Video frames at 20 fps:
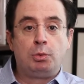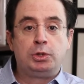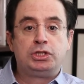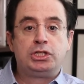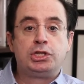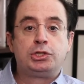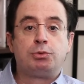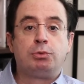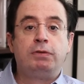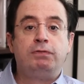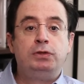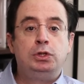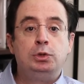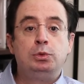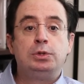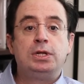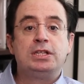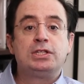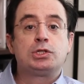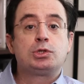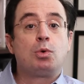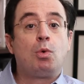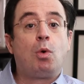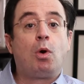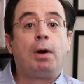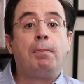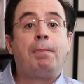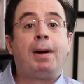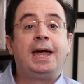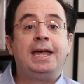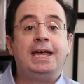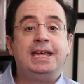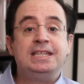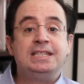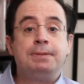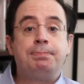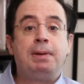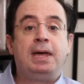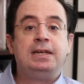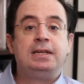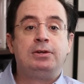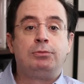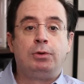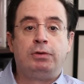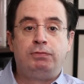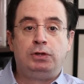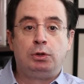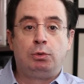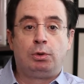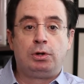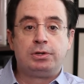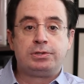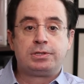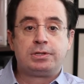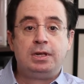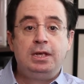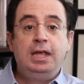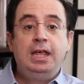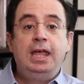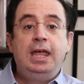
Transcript: which is reviewed and scored by independent reviewers.